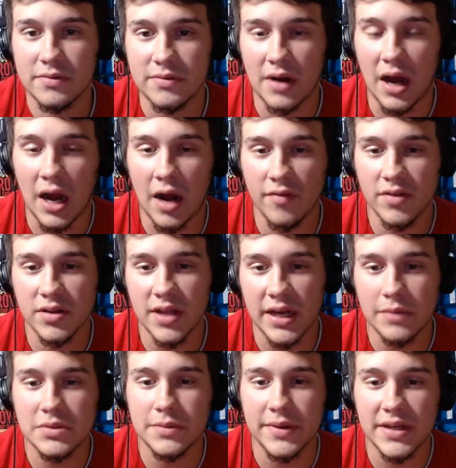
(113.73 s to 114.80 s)

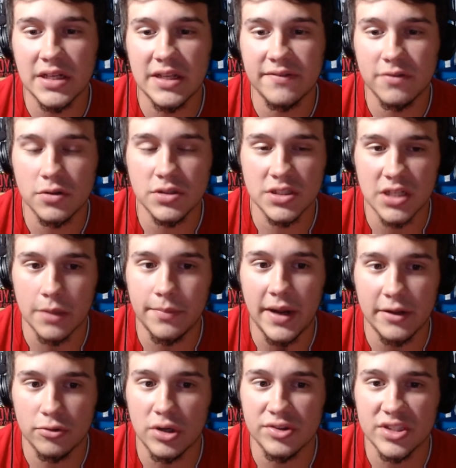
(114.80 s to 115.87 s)
Oftentimes, they make it difficult to come back
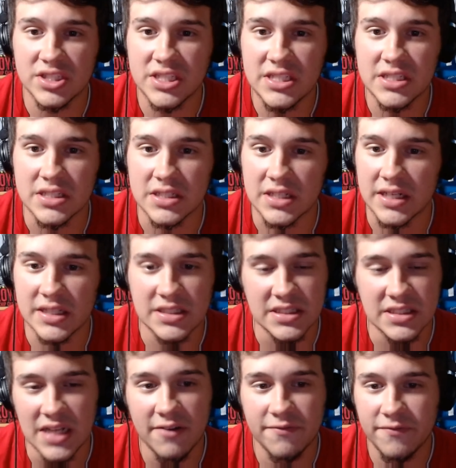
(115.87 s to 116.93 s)
throughout the season. It's
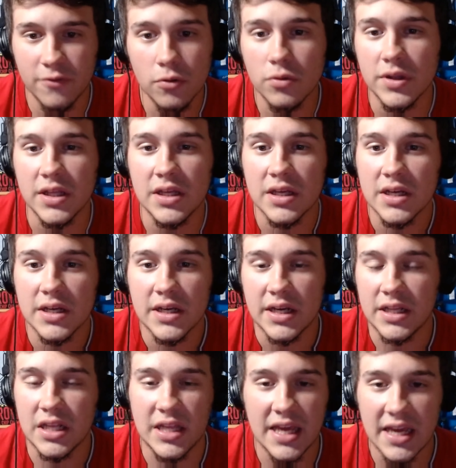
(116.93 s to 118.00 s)
not fully, and
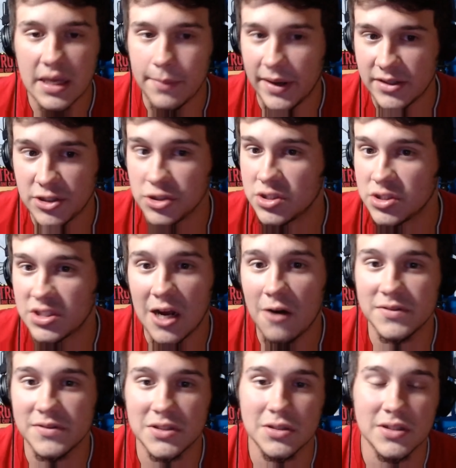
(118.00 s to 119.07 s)
you can't get back to yourself
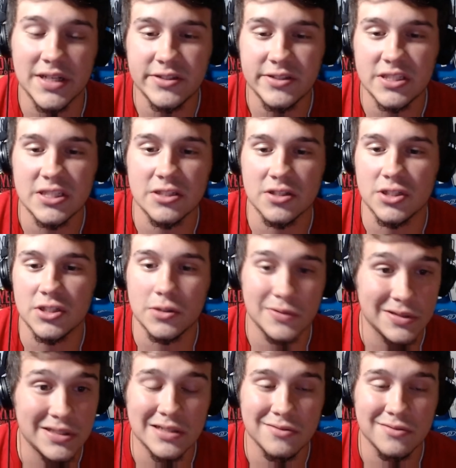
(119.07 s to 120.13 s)
until next season because you really
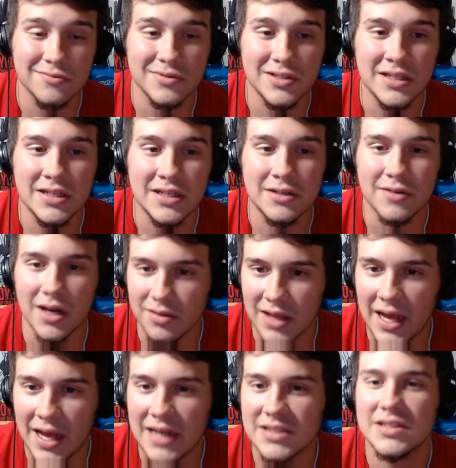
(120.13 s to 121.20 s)
need to
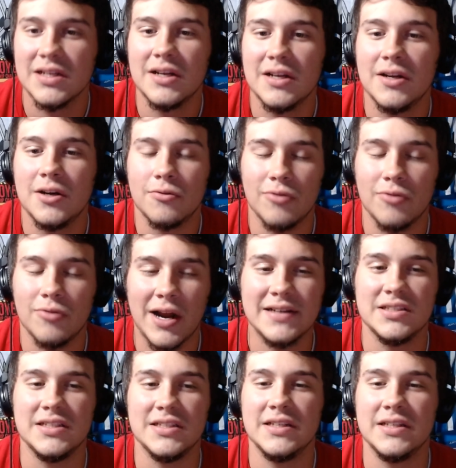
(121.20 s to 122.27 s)
rest, rest,
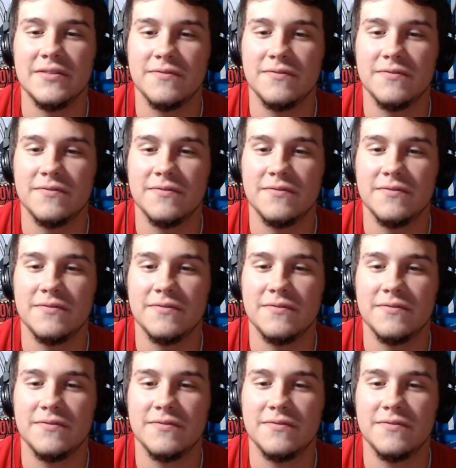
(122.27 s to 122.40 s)
and you need to